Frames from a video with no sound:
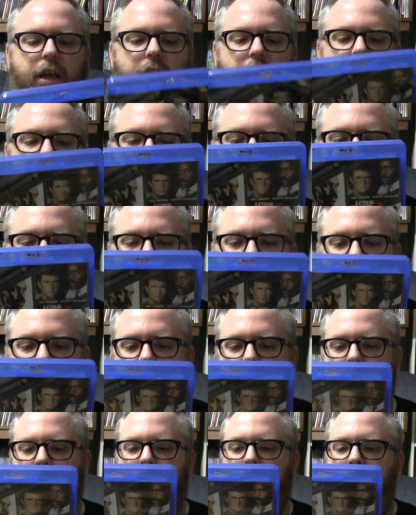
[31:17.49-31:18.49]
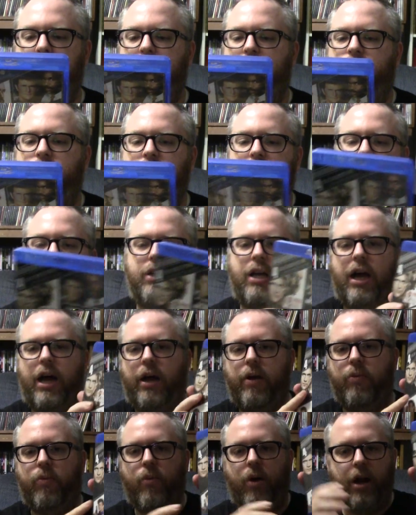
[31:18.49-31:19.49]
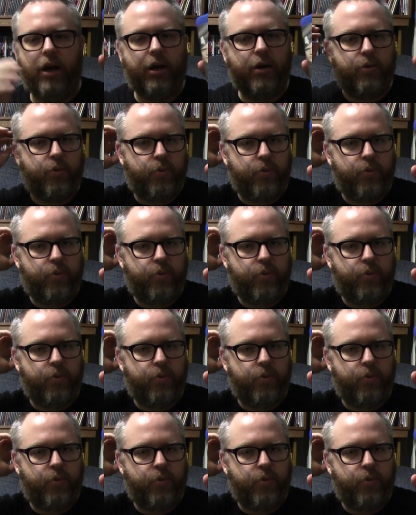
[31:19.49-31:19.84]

Uh, this has some special features. I wanted to